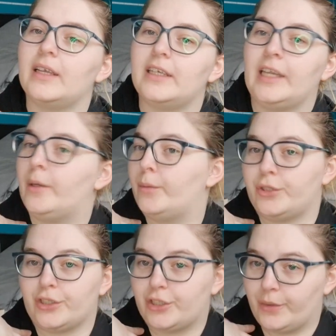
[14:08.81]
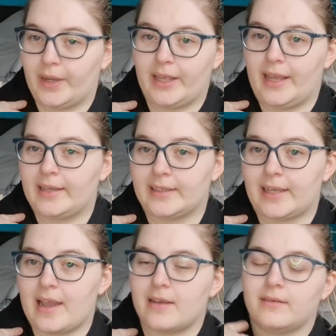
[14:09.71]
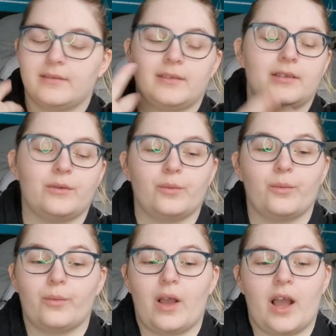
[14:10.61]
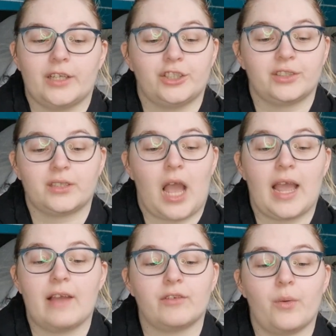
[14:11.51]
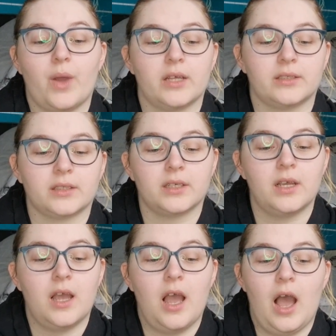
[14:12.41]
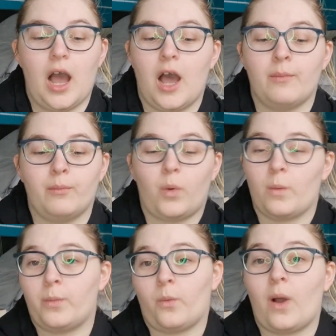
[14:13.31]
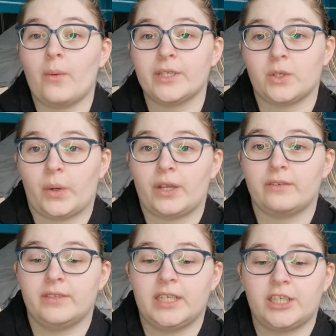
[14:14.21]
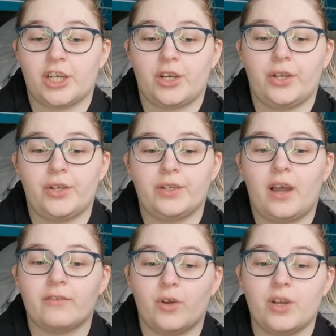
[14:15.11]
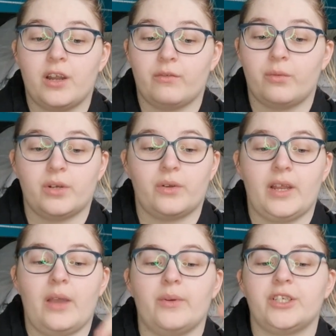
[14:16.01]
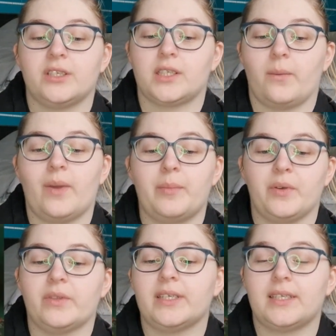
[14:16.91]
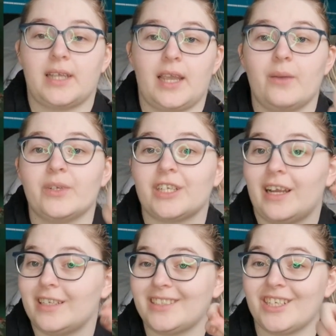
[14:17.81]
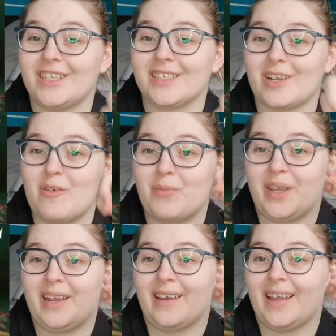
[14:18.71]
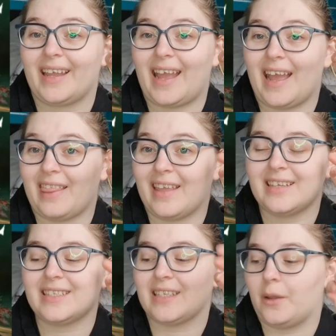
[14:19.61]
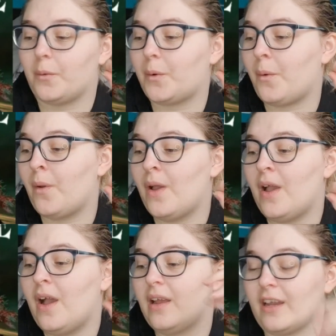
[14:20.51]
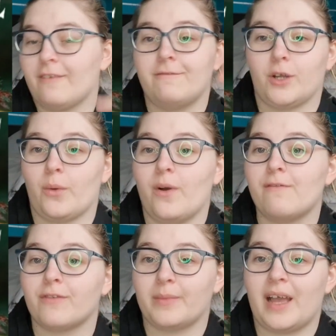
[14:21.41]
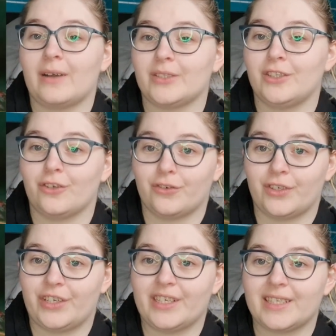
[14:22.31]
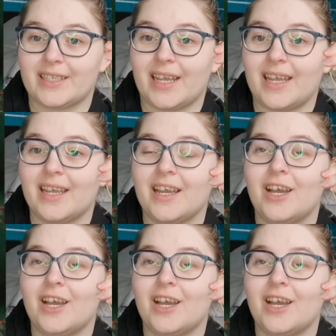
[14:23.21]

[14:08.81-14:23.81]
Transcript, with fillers: he will just do it yet again. I have no words. But while we're talking about T.J. Klune, I've got another one on here, which is Somewhere Beyond the Sea, which actually is going to be I think a sequel, like a follow-on from The House in the Caribbean Sea,